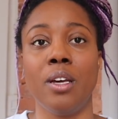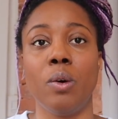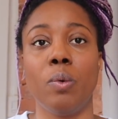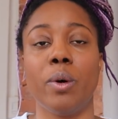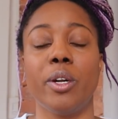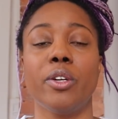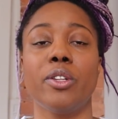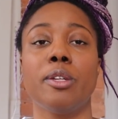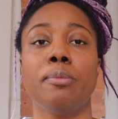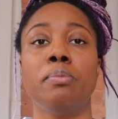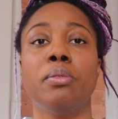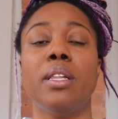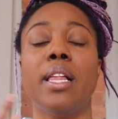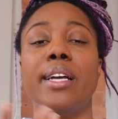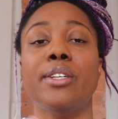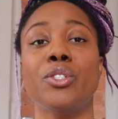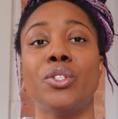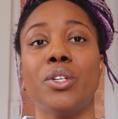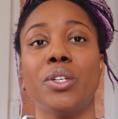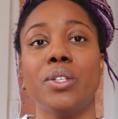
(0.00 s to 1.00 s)
What are the
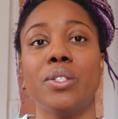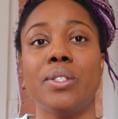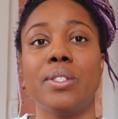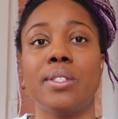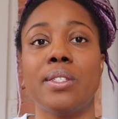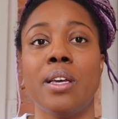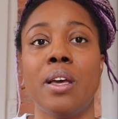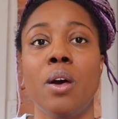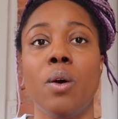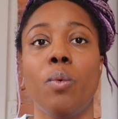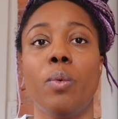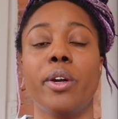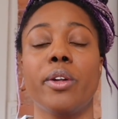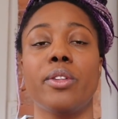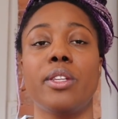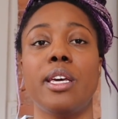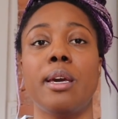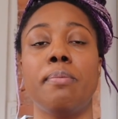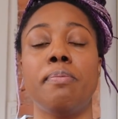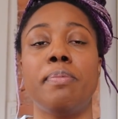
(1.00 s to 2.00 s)
pleasures? What are
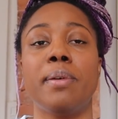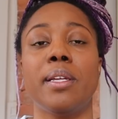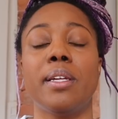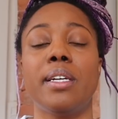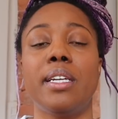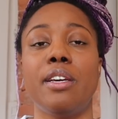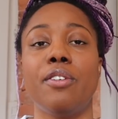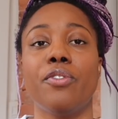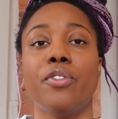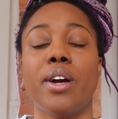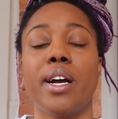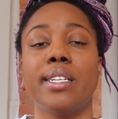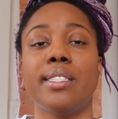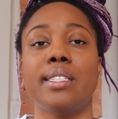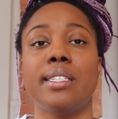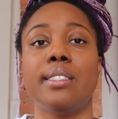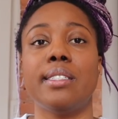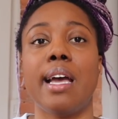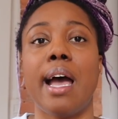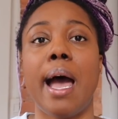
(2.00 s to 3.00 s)
the ability for us
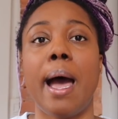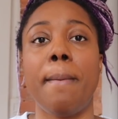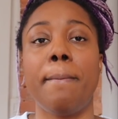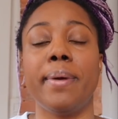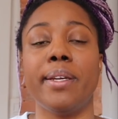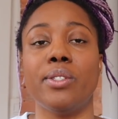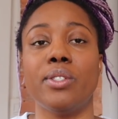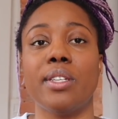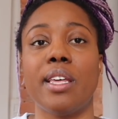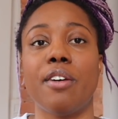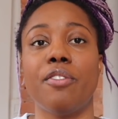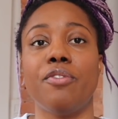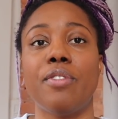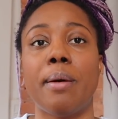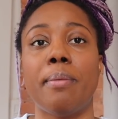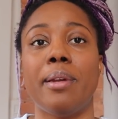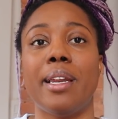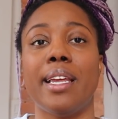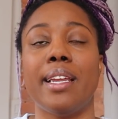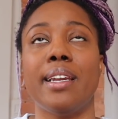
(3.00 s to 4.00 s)
to tap into that
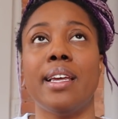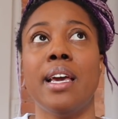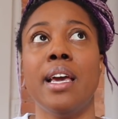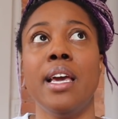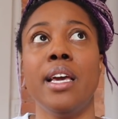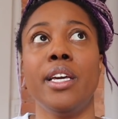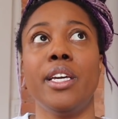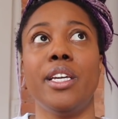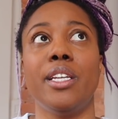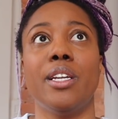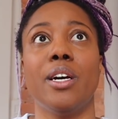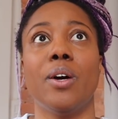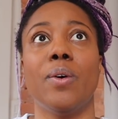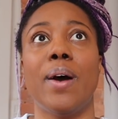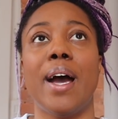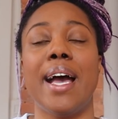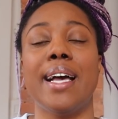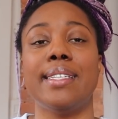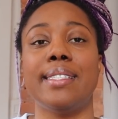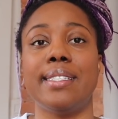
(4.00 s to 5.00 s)
feminine, you
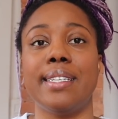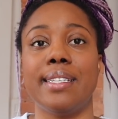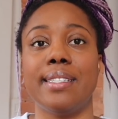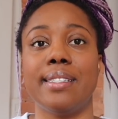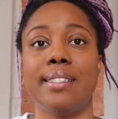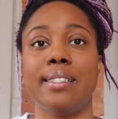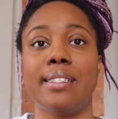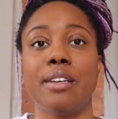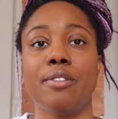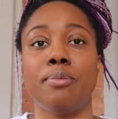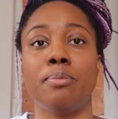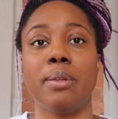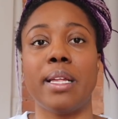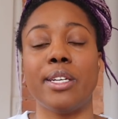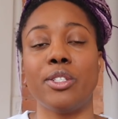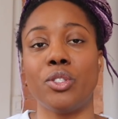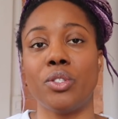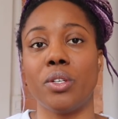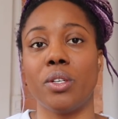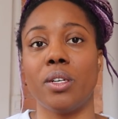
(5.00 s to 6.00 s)
know, essence of
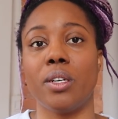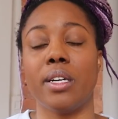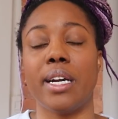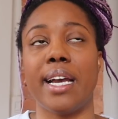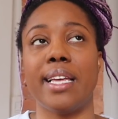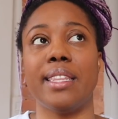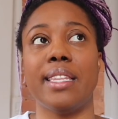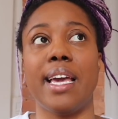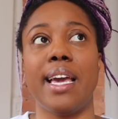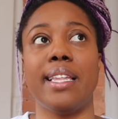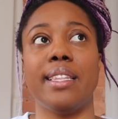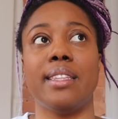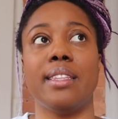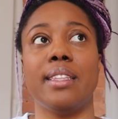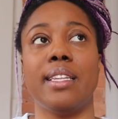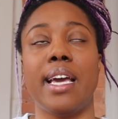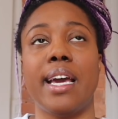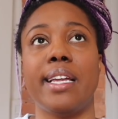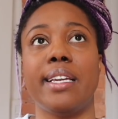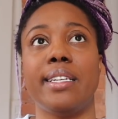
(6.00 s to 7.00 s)
pleasure
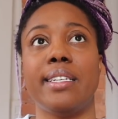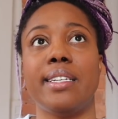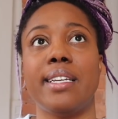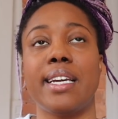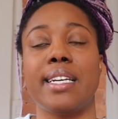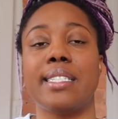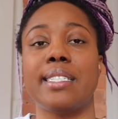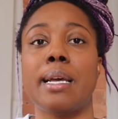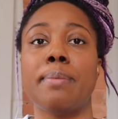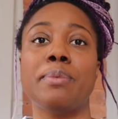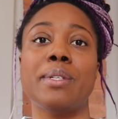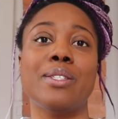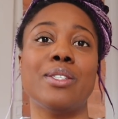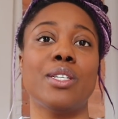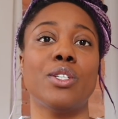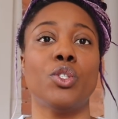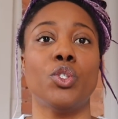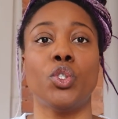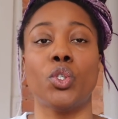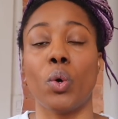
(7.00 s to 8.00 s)
and acceptance
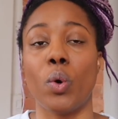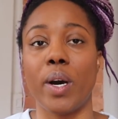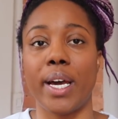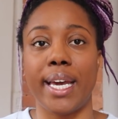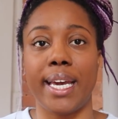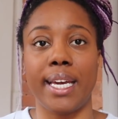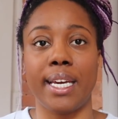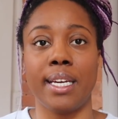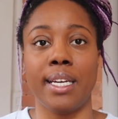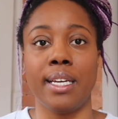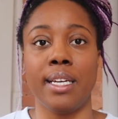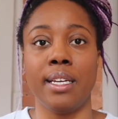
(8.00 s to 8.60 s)
and joy?